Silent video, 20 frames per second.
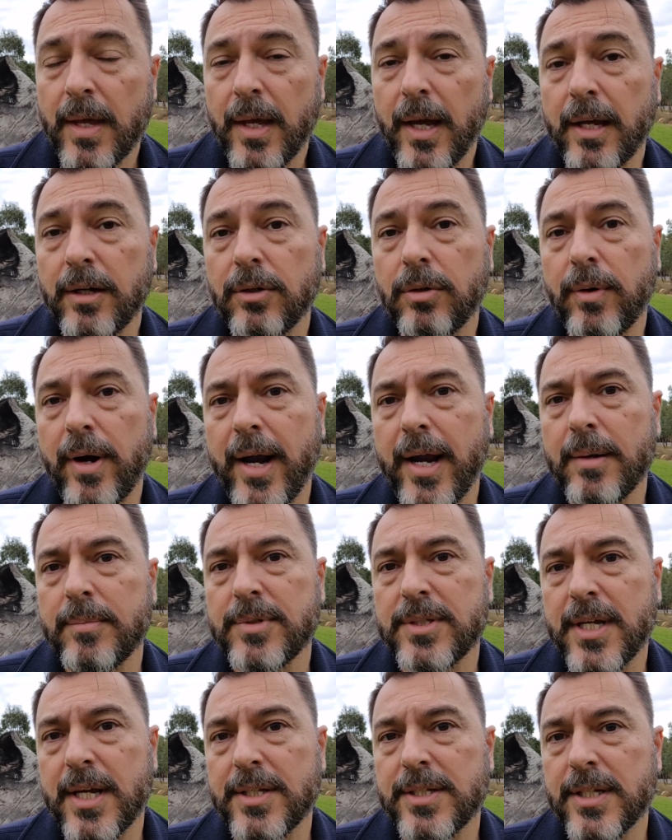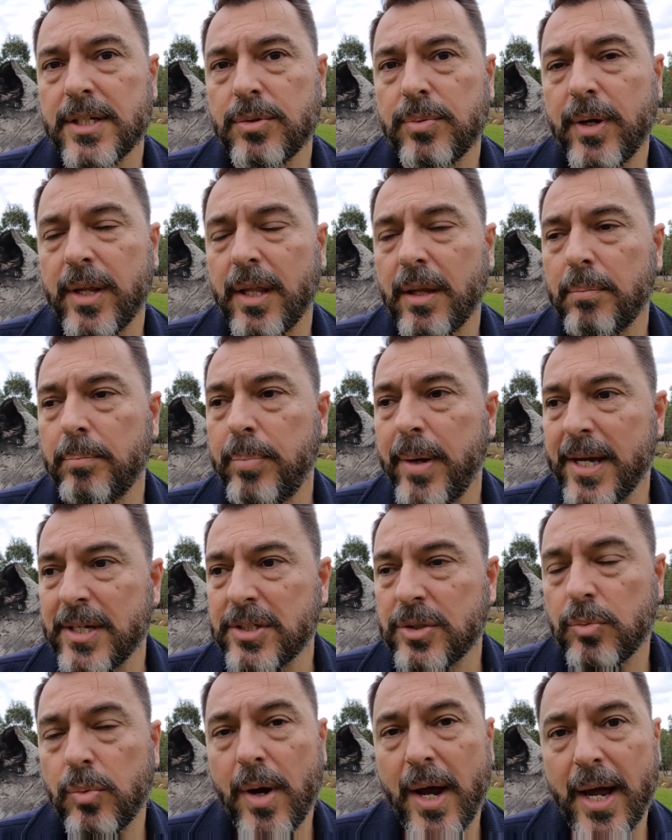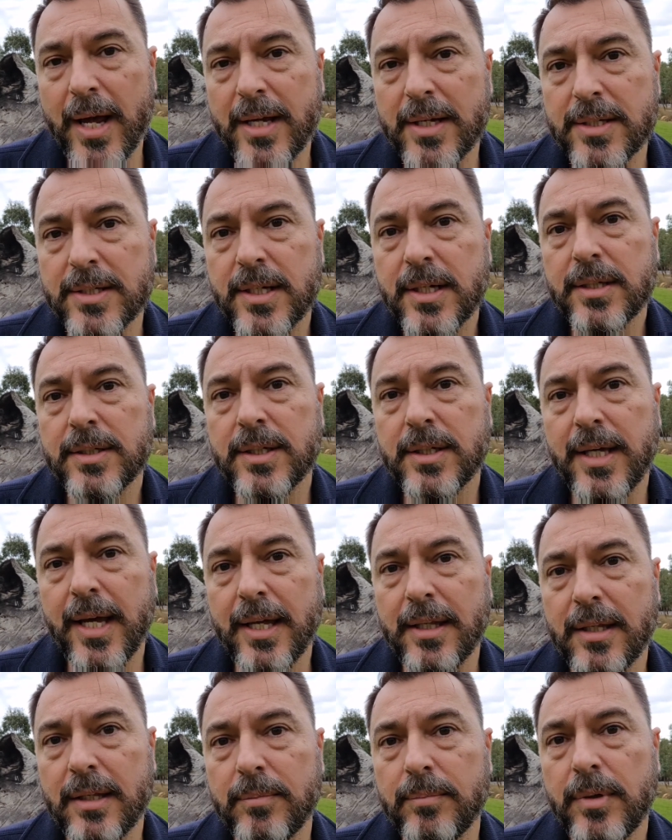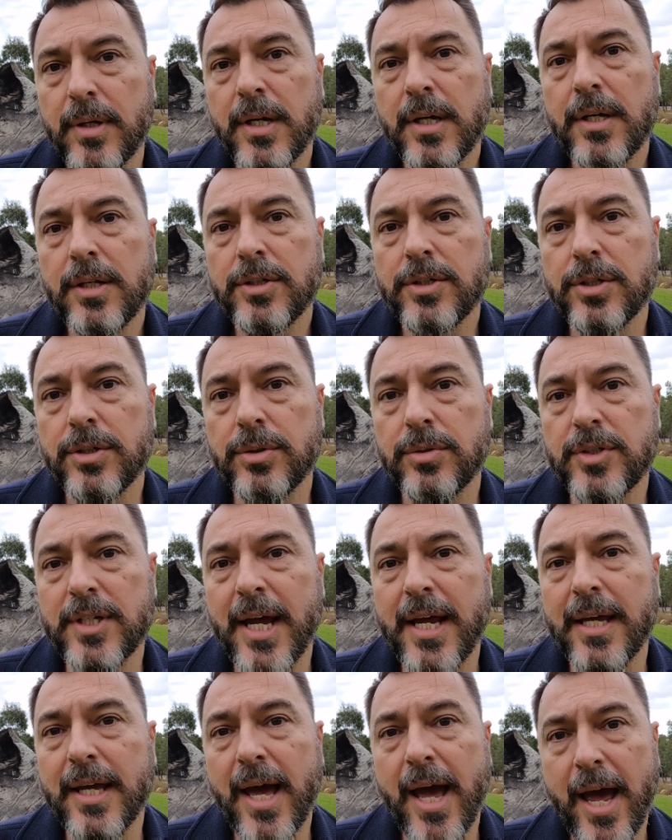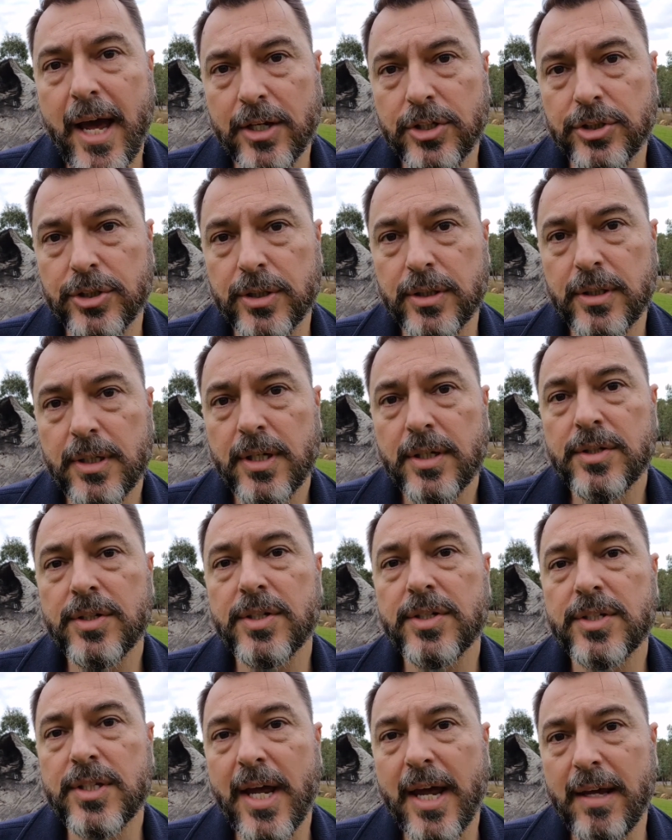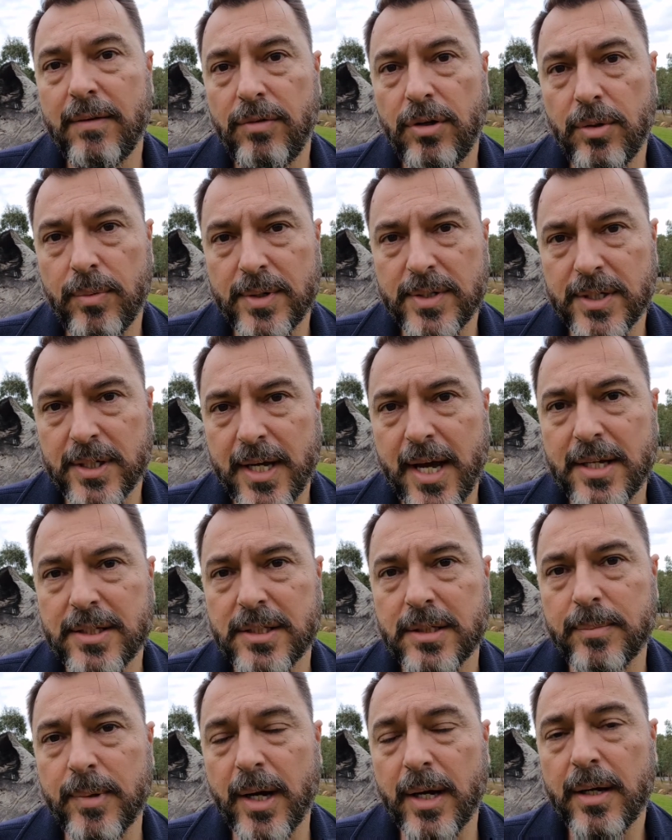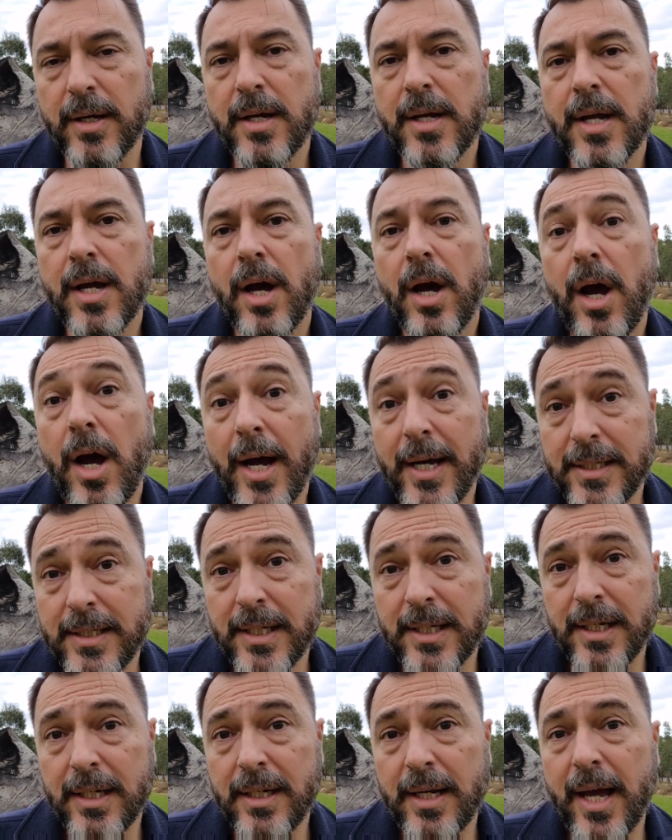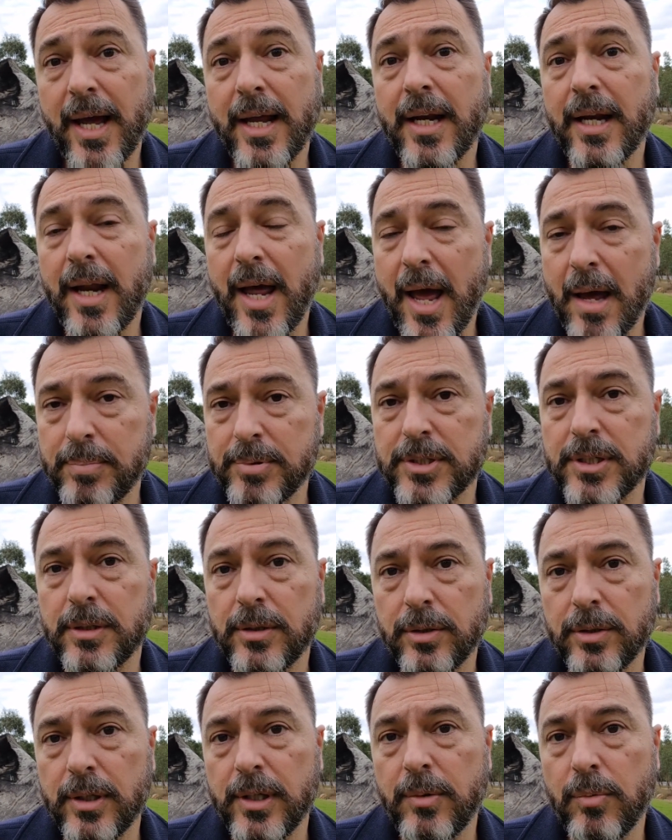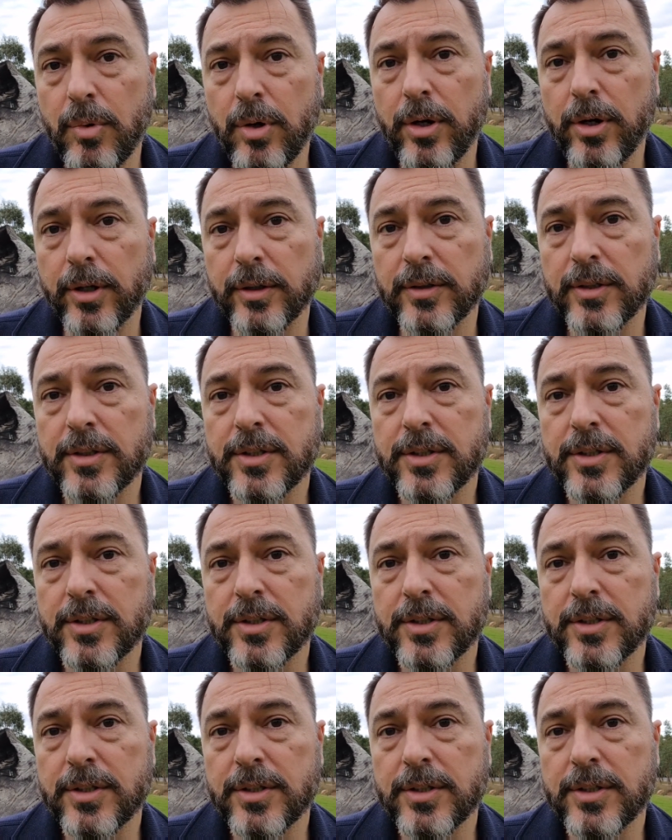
And Graeme says it's one of the best ways to get them to take action to save you as a customer. I did it and it absolutely worked.